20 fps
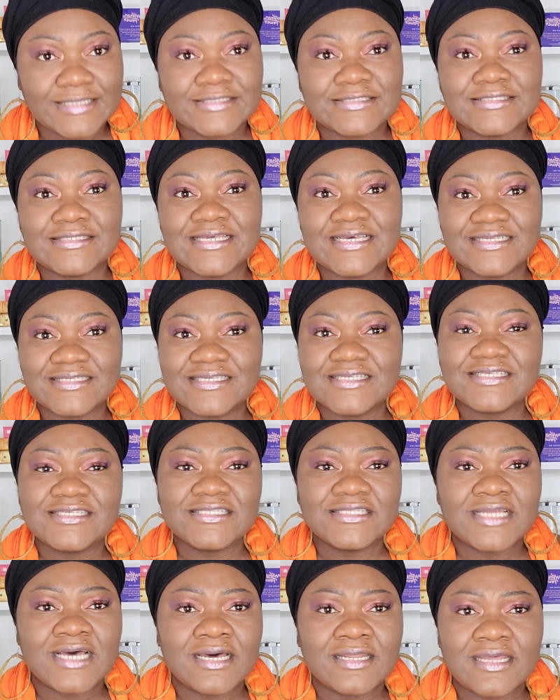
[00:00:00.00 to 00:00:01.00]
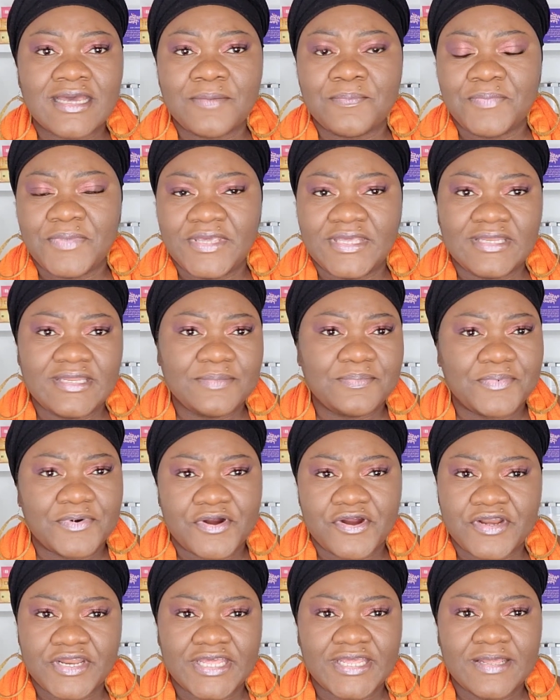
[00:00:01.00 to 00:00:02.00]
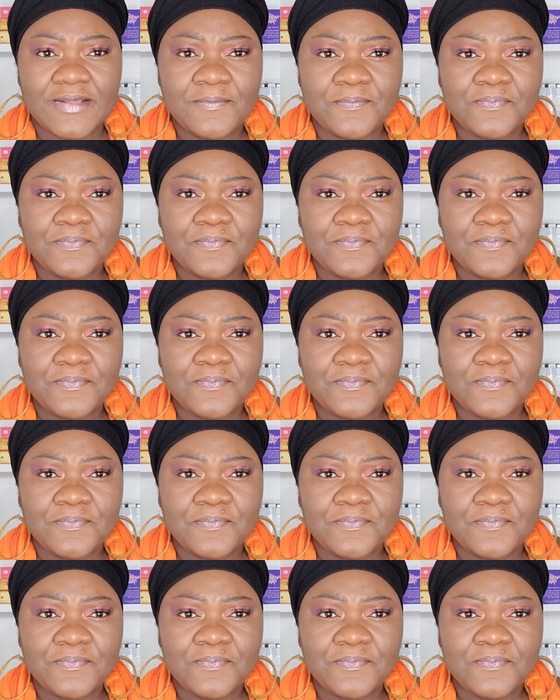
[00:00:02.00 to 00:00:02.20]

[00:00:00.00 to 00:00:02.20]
this is not a pity party.